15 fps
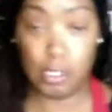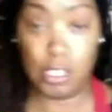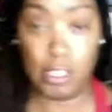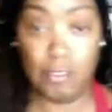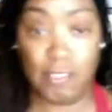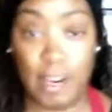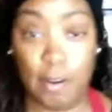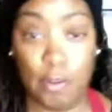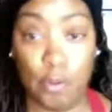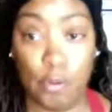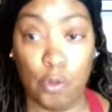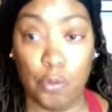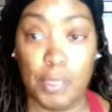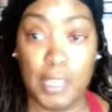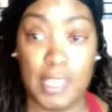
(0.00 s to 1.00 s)
of
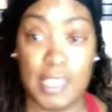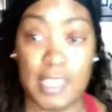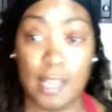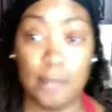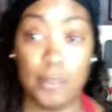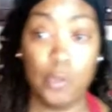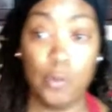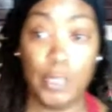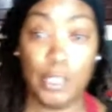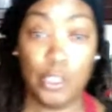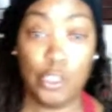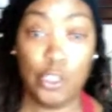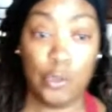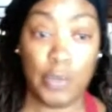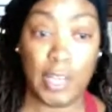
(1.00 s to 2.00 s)
arrowroot because I'm doing
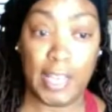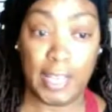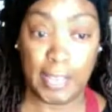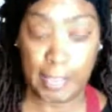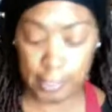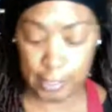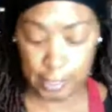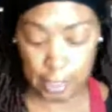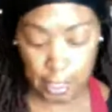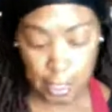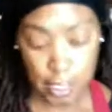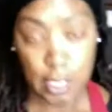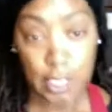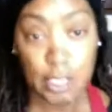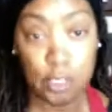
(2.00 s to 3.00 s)
2 eggs.
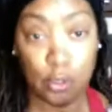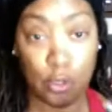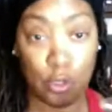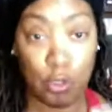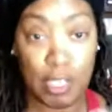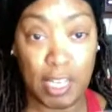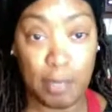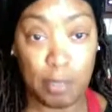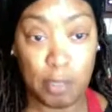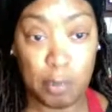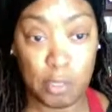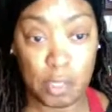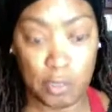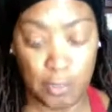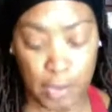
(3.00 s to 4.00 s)
So 2
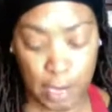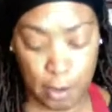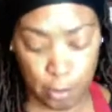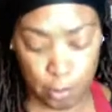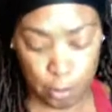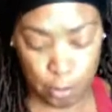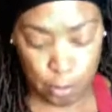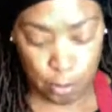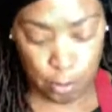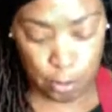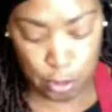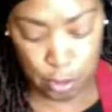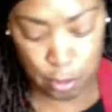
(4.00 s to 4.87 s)
tablespoons of arrowroot.